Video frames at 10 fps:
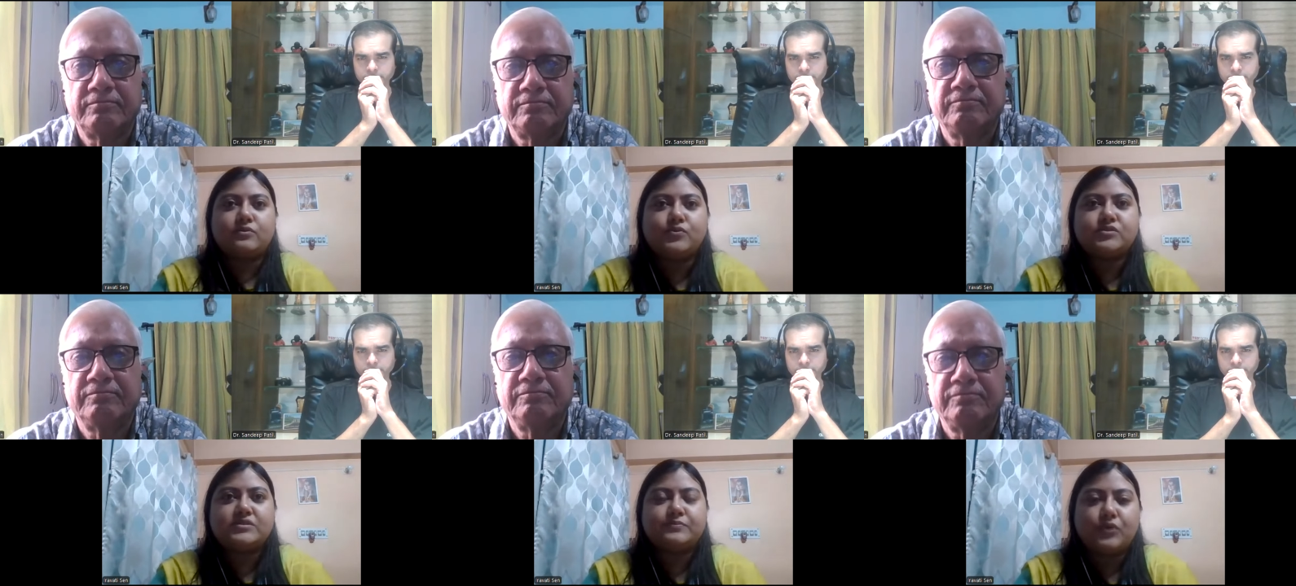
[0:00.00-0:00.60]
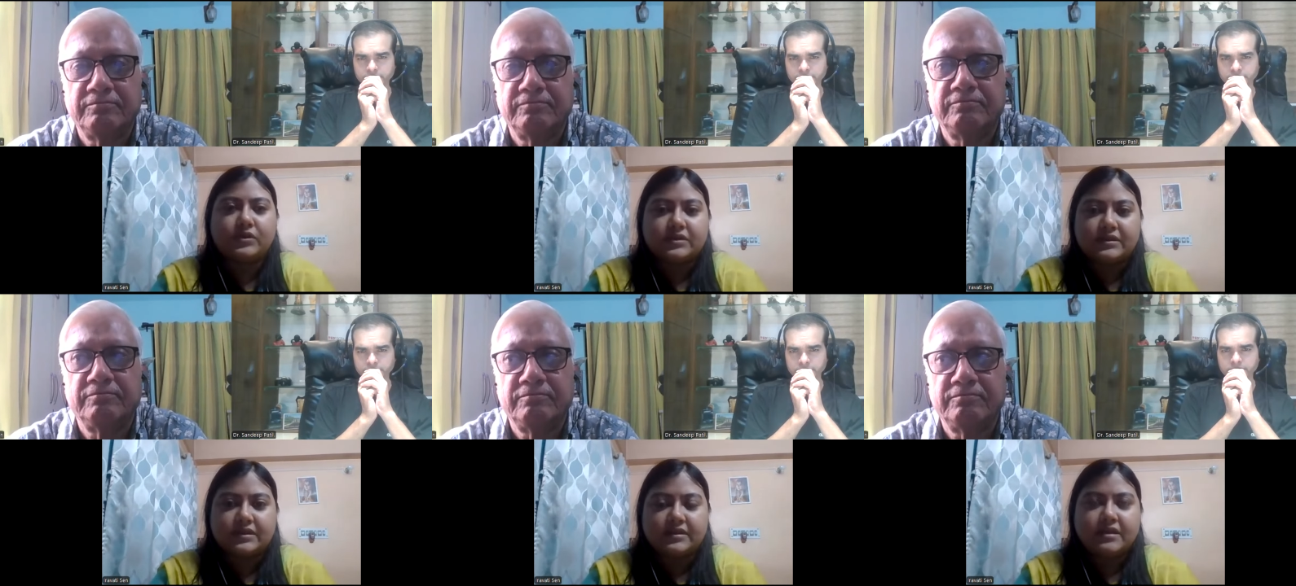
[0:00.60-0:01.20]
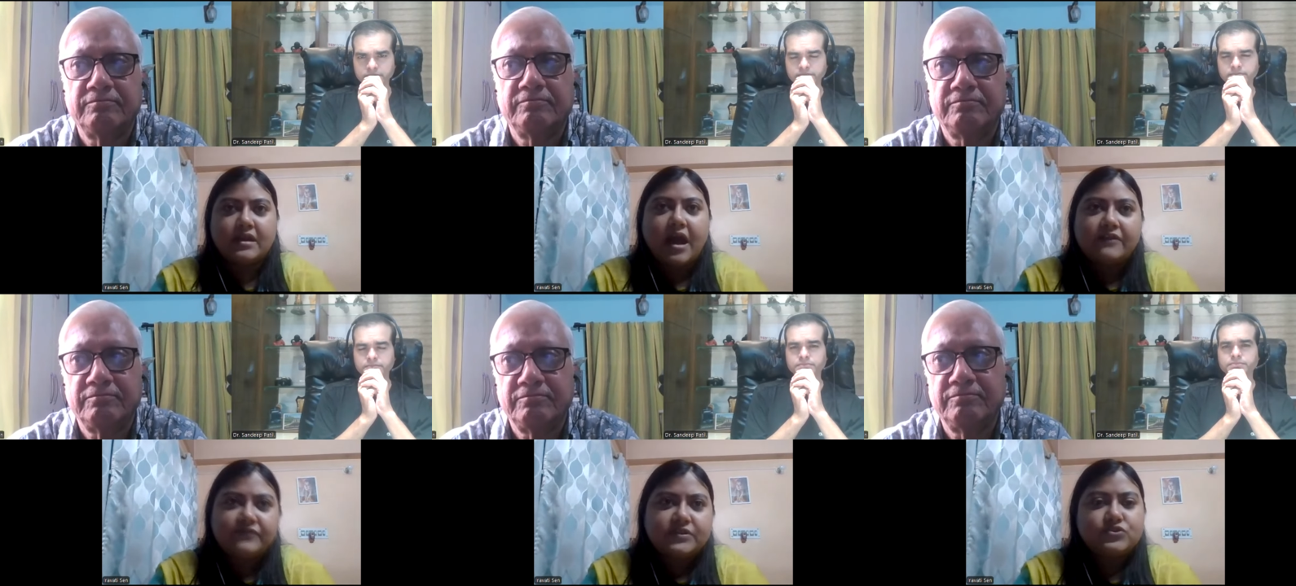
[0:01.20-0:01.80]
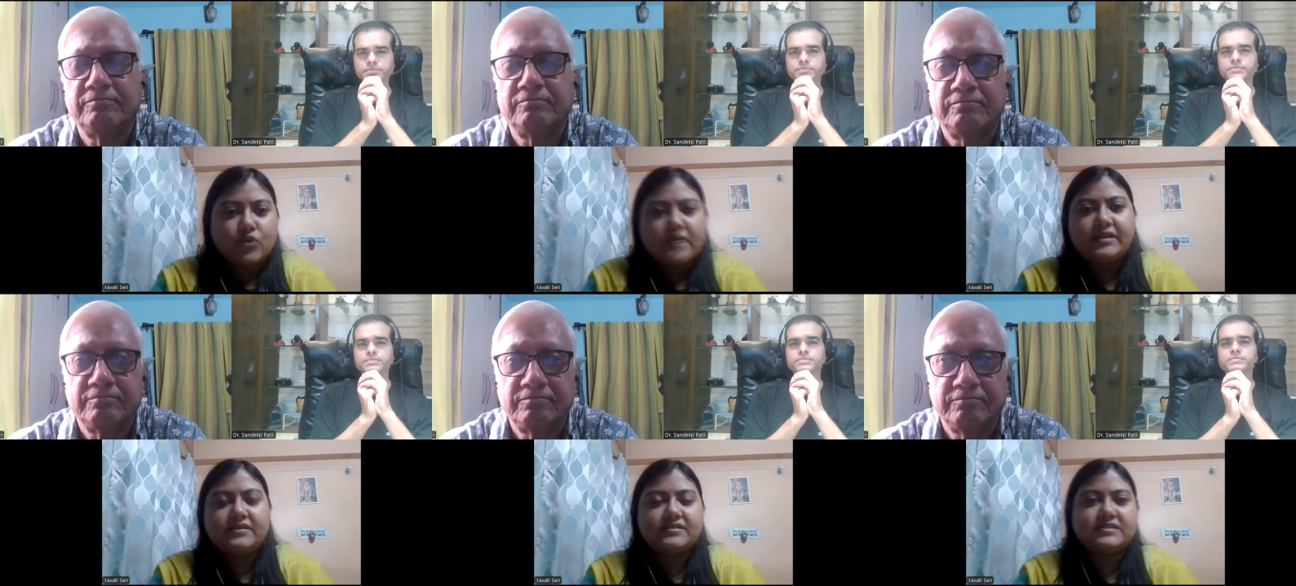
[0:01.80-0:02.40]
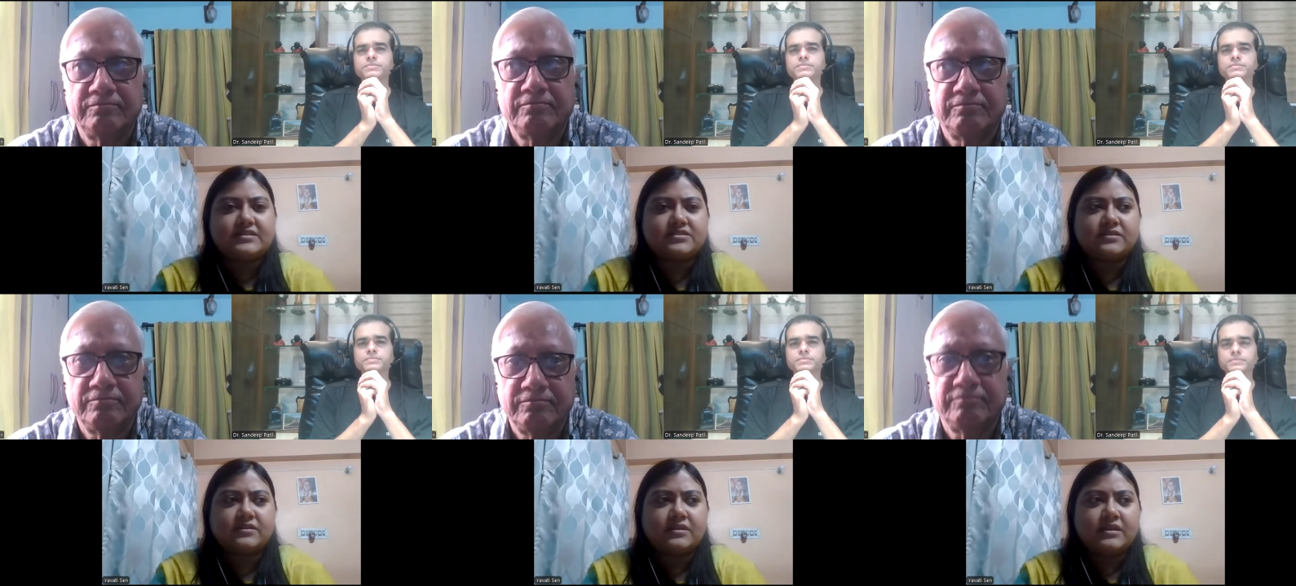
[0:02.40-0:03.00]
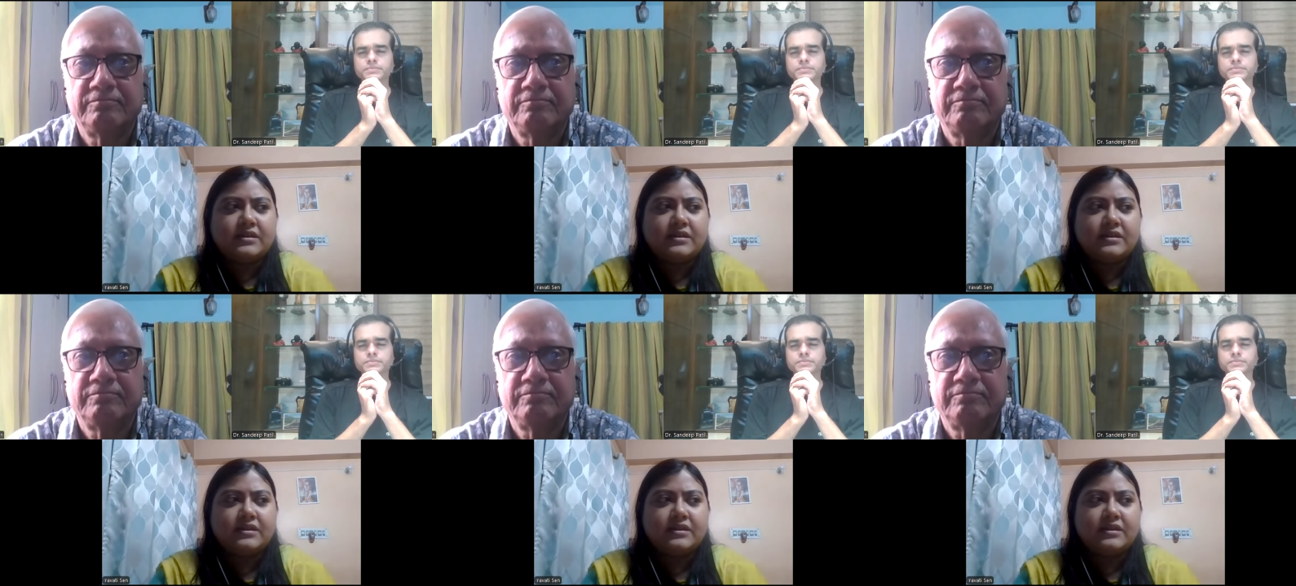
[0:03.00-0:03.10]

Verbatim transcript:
Speaker 1: most importantly, after joining the session.